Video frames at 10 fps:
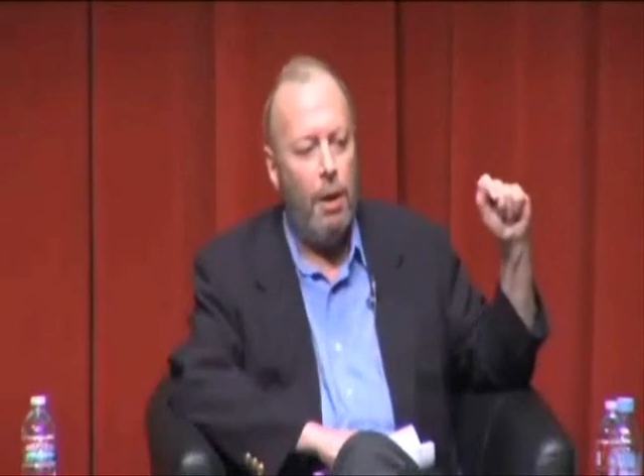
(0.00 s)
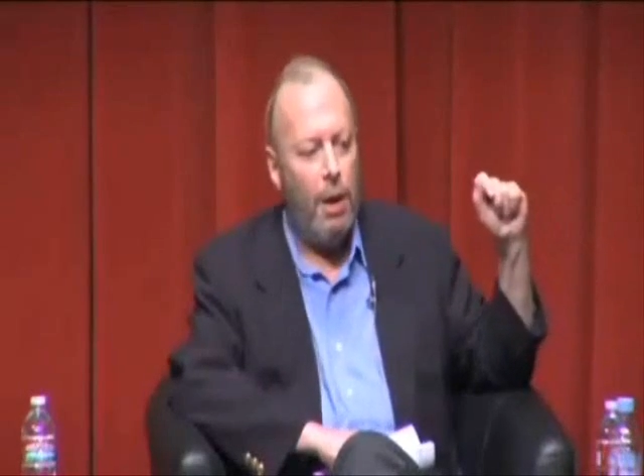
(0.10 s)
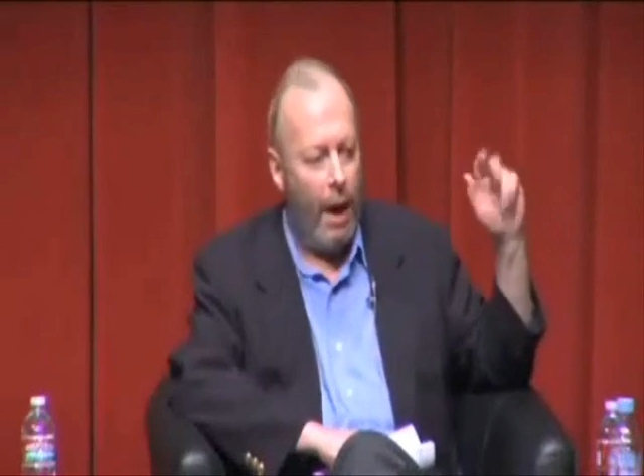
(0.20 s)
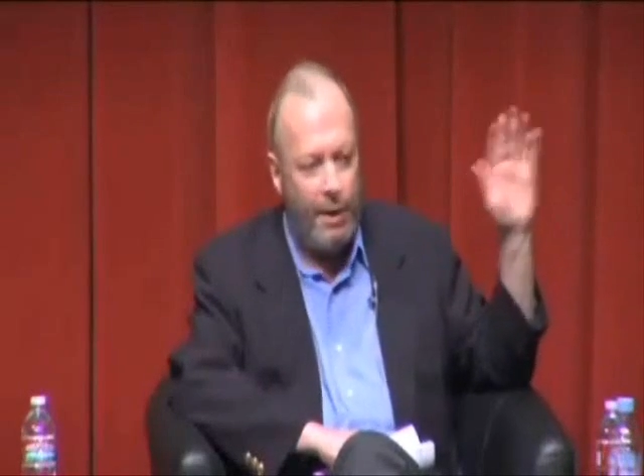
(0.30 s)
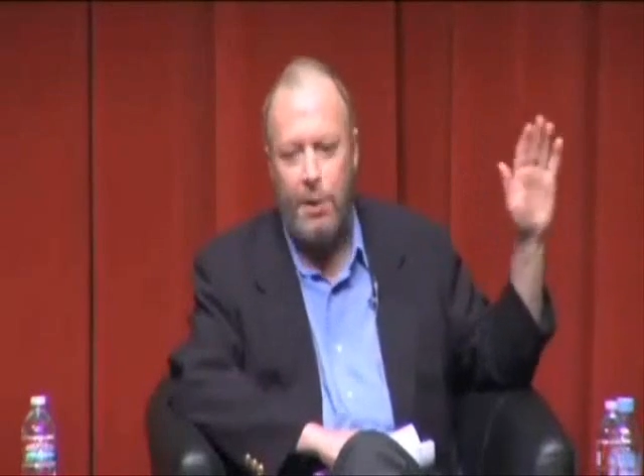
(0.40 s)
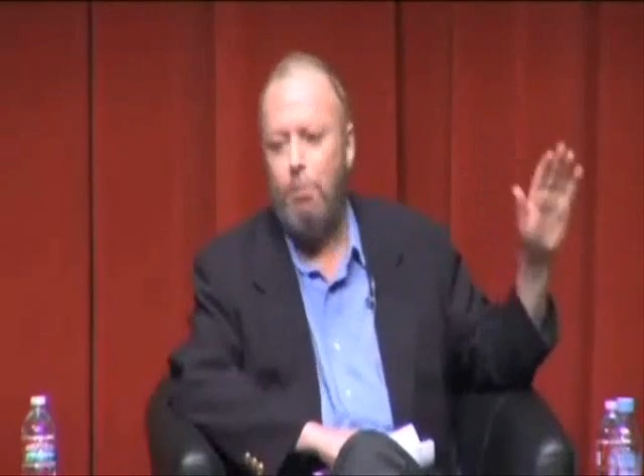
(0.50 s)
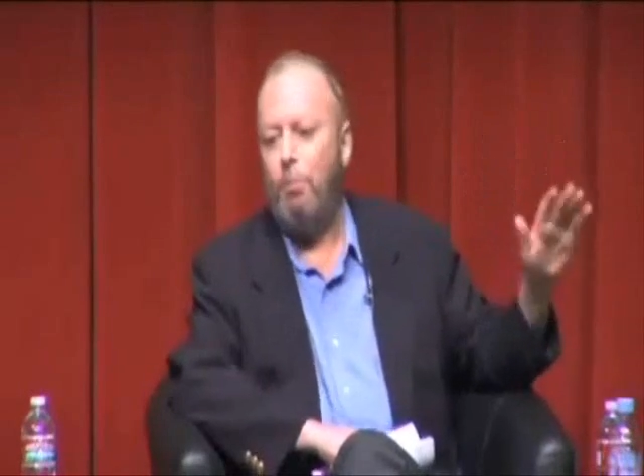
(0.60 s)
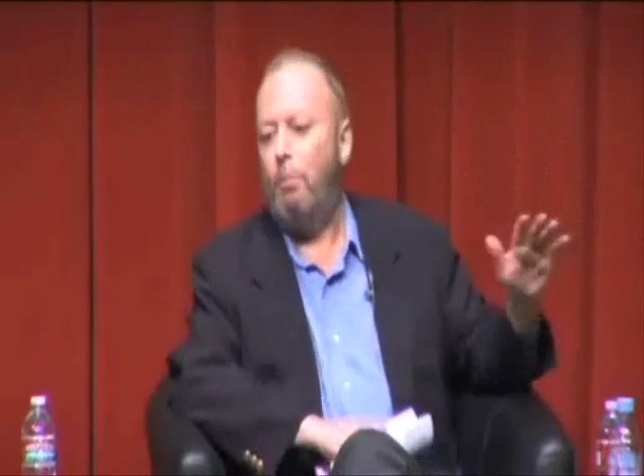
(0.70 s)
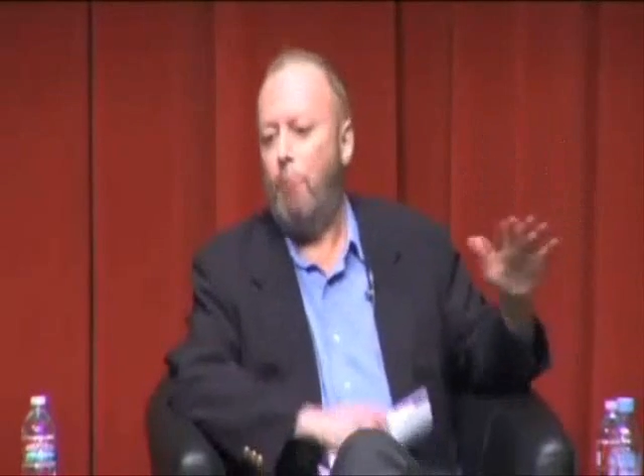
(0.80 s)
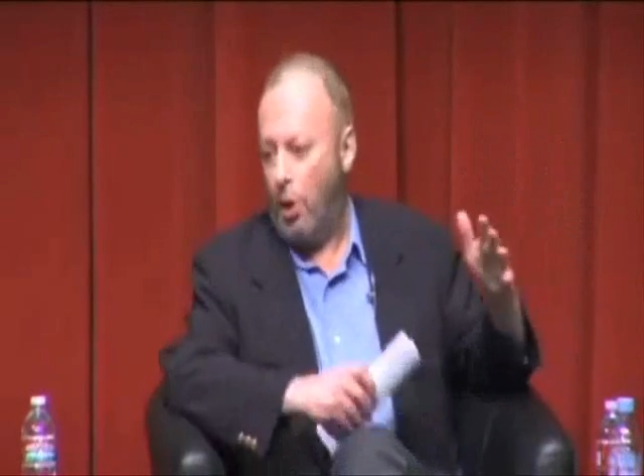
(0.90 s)

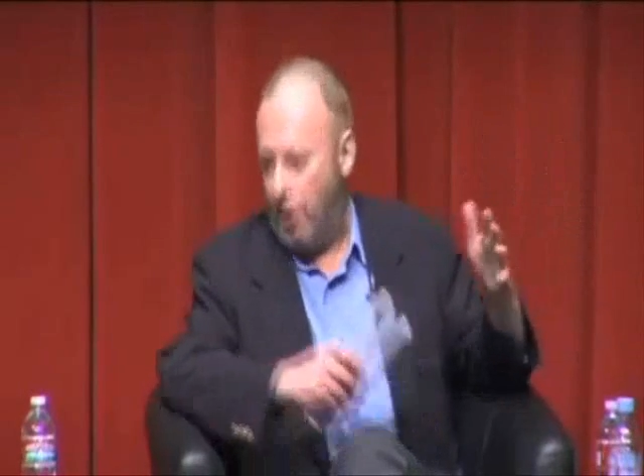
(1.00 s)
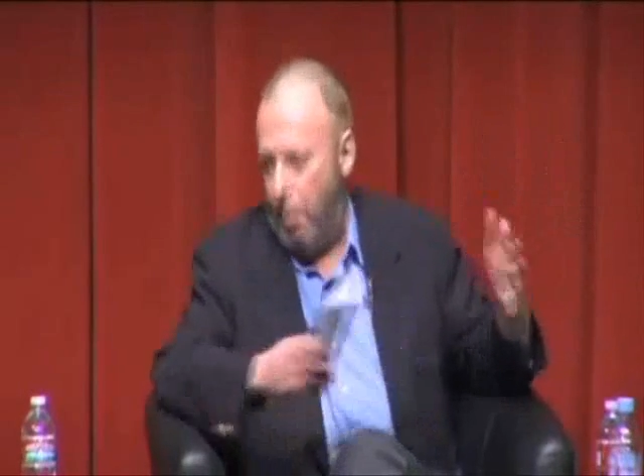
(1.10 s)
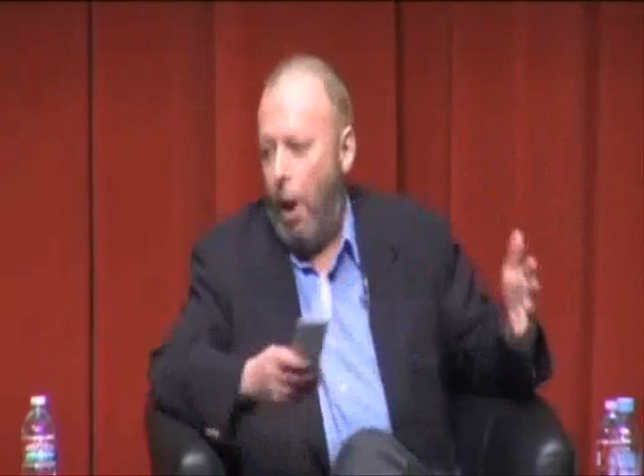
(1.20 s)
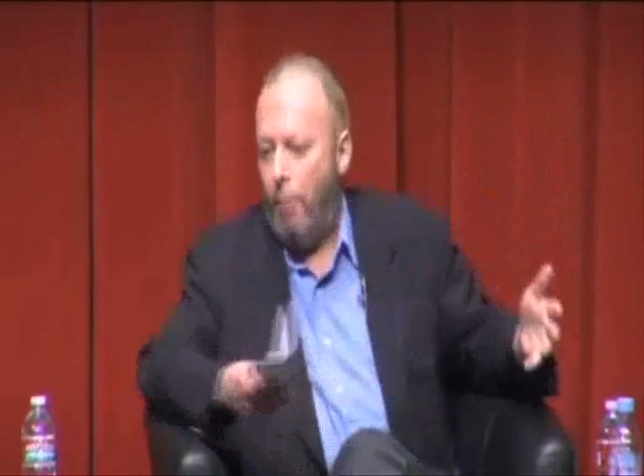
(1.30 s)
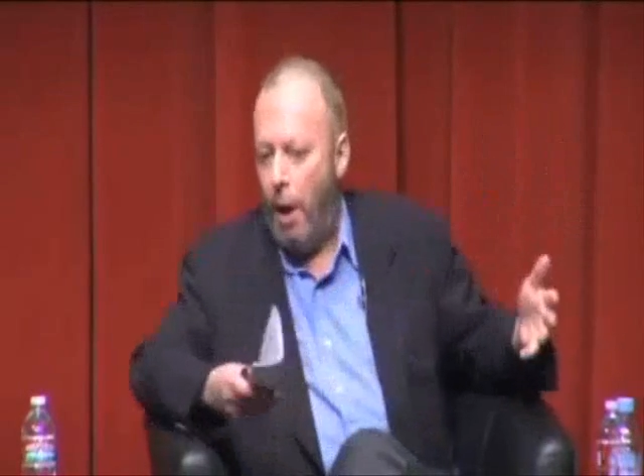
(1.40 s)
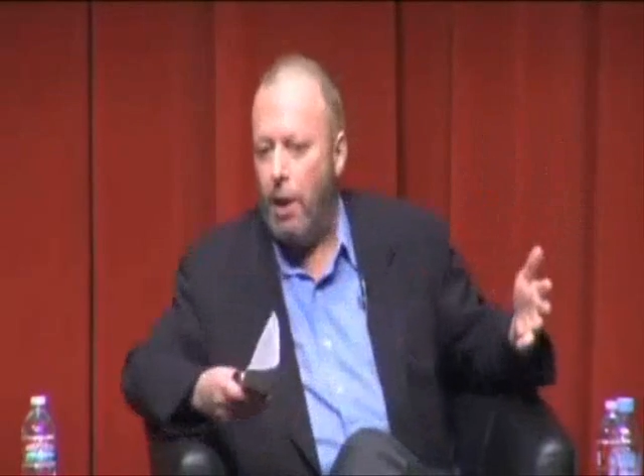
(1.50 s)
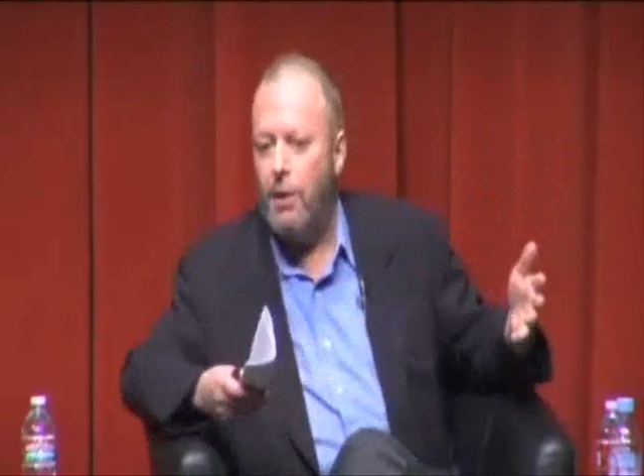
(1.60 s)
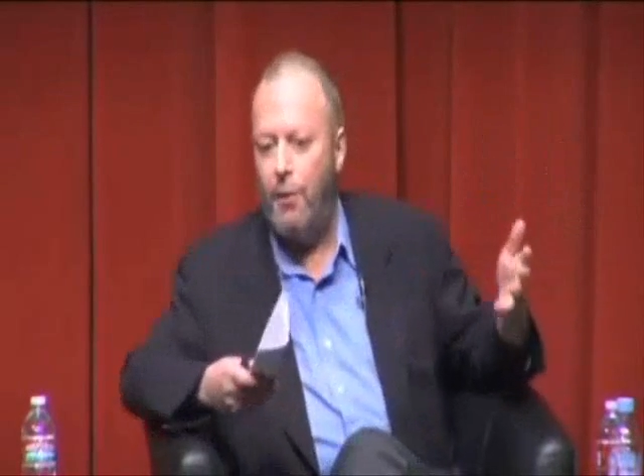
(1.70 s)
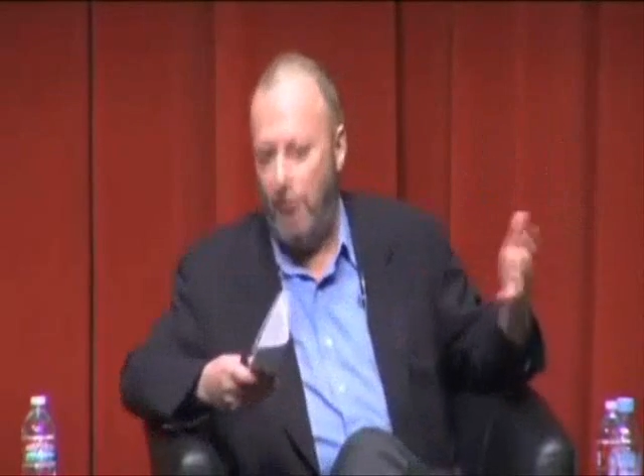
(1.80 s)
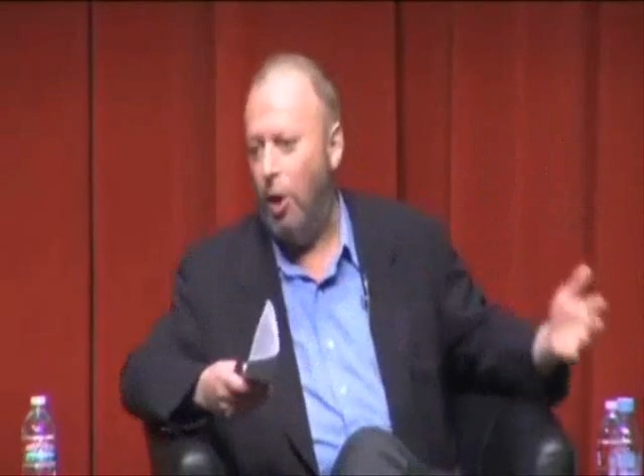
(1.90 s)
because it might make
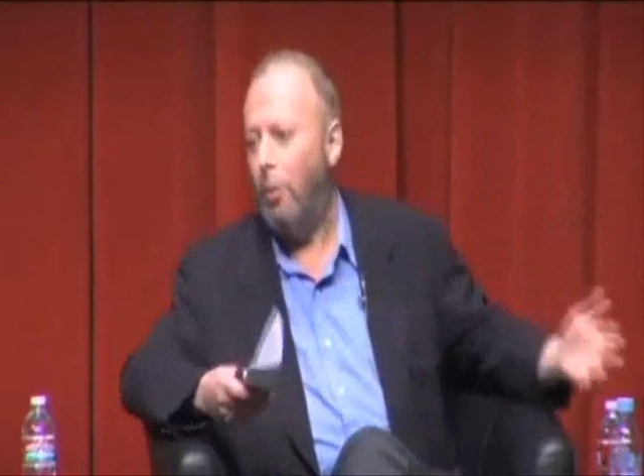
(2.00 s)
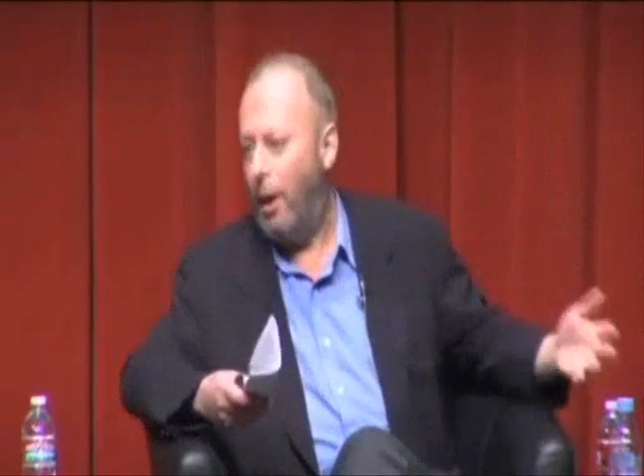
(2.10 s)
us feel